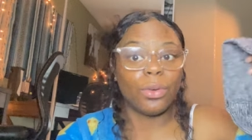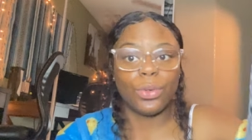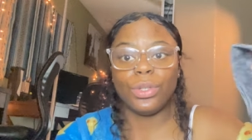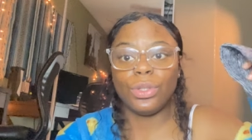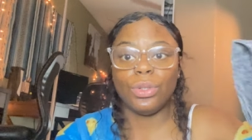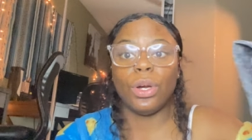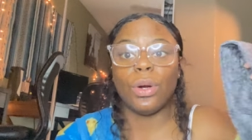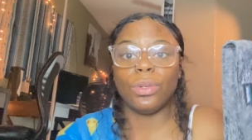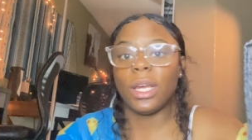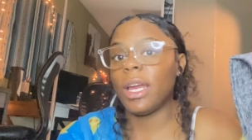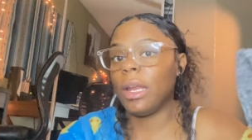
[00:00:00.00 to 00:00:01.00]
going to go
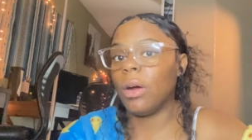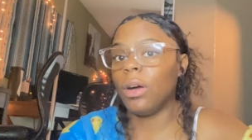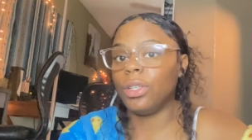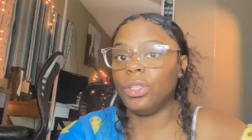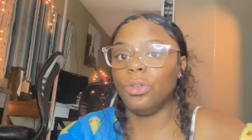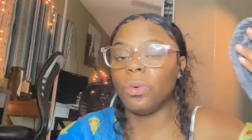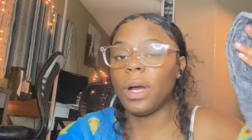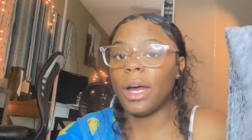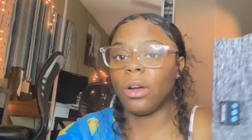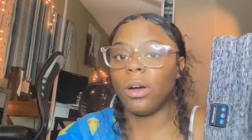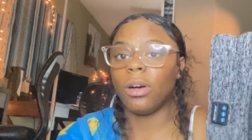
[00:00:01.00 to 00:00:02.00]
dead on you
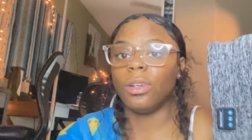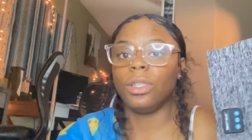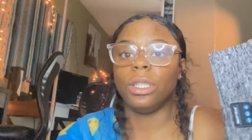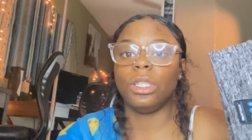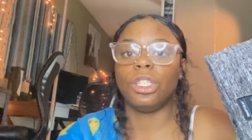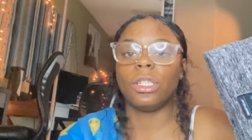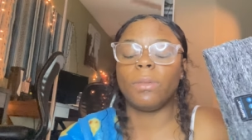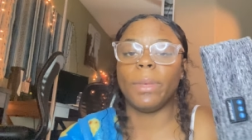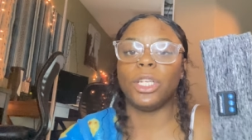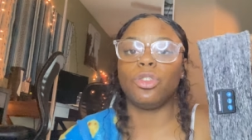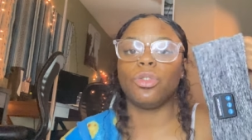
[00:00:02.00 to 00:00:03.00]
at all. Just
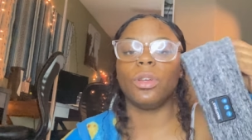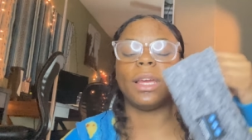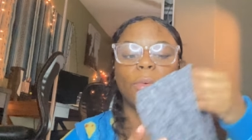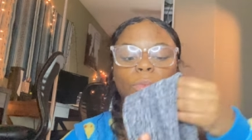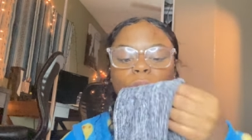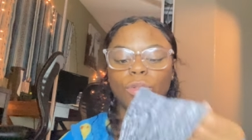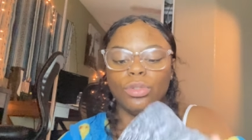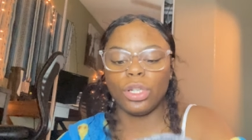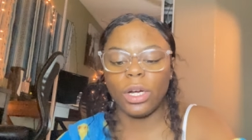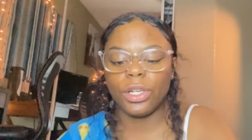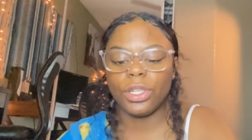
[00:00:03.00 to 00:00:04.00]
make sure that when you
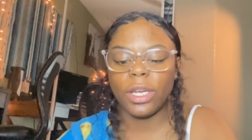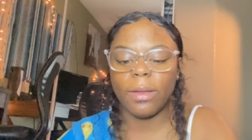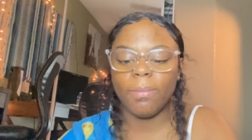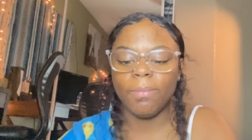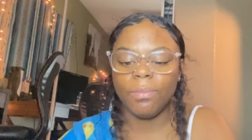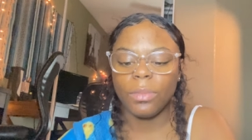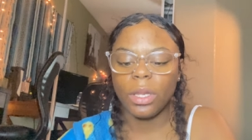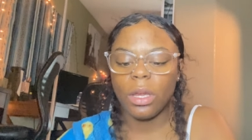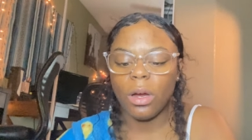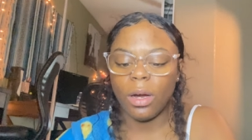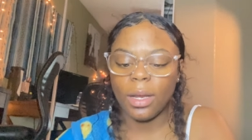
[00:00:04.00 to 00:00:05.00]
charge it,
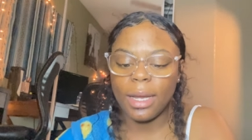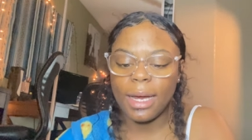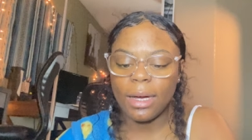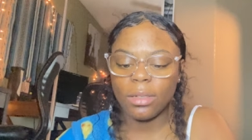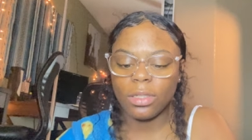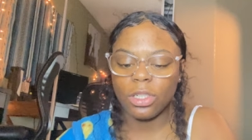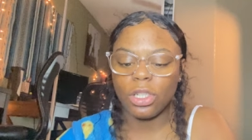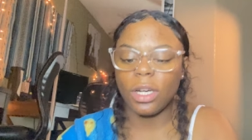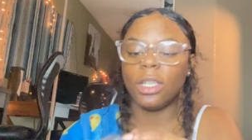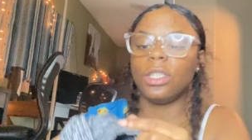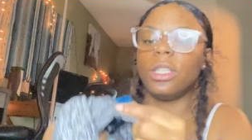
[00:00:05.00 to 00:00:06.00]
on how to
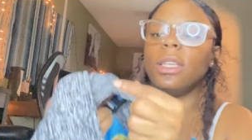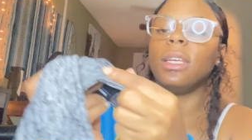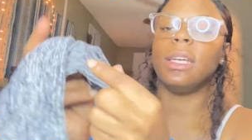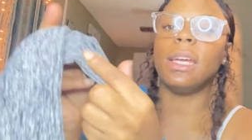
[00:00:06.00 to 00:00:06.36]
charge it, it